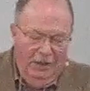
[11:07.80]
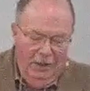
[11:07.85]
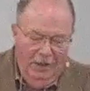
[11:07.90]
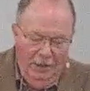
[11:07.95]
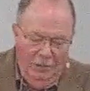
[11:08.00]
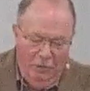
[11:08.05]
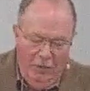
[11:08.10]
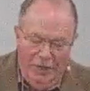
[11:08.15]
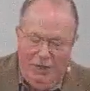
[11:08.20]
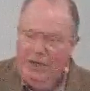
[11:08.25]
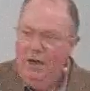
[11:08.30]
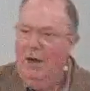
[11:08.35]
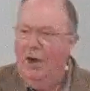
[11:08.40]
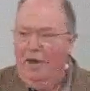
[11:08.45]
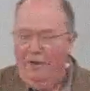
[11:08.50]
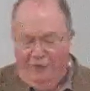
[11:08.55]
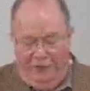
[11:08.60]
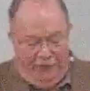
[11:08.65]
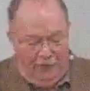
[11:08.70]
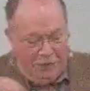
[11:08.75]
And when the
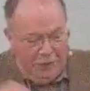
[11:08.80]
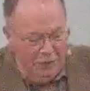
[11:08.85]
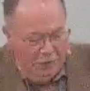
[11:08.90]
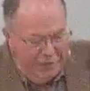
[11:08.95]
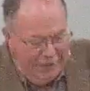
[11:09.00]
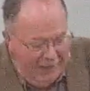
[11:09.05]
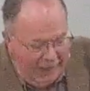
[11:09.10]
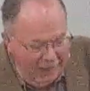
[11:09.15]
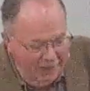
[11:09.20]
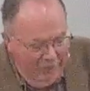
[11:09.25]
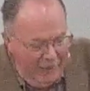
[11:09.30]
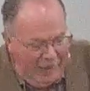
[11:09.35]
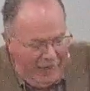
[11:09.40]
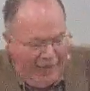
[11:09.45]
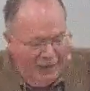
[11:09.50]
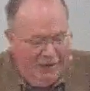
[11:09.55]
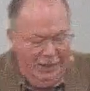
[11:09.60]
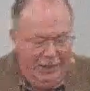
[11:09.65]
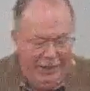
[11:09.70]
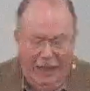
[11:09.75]
officers get
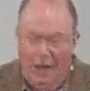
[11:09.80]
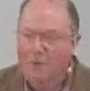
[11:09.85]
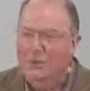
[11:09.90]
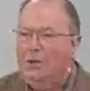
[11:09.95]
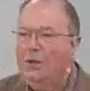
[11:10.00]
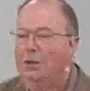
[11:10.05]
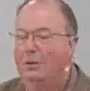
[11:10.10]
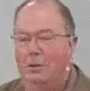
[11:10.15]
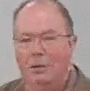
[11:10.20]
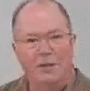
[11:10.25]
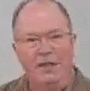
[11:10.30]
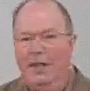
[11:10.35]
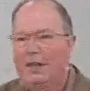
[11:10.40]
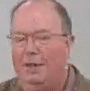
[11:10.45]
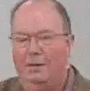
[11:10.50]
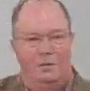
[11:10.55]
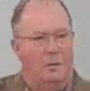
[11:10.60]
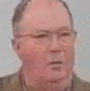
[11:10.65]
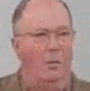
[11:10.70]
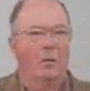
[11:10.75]
back, the council who sent
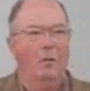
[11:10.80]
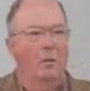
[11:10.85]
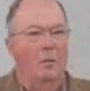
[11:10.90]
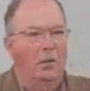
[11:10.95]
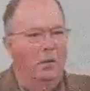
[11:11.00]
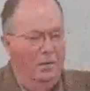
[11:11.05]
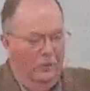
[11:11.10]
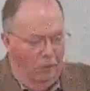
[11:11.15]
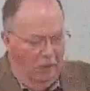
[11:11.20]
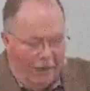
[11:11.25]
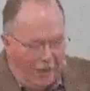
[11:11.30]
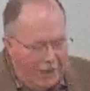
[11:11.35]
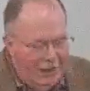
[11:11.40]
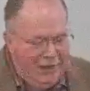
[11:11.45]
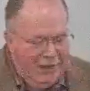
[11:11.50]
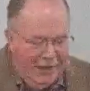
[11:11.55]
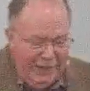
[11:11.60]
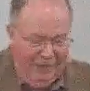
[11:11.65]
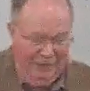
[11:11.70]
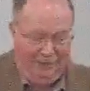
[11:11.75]
them, well, where
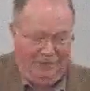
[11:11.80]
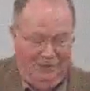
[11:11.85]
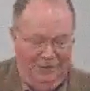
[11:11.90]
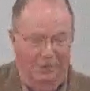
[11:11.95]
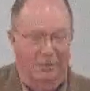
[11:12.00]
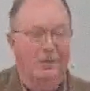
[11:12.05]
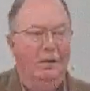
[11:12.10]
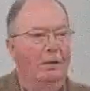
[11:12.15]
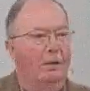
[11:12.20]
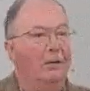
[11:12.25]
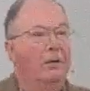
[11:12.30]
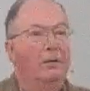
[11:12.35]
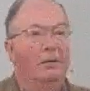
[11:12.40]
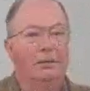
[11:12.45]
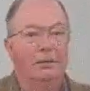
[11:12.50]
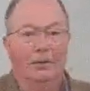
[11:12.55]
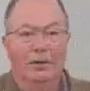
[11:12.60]
is he? He says, oh,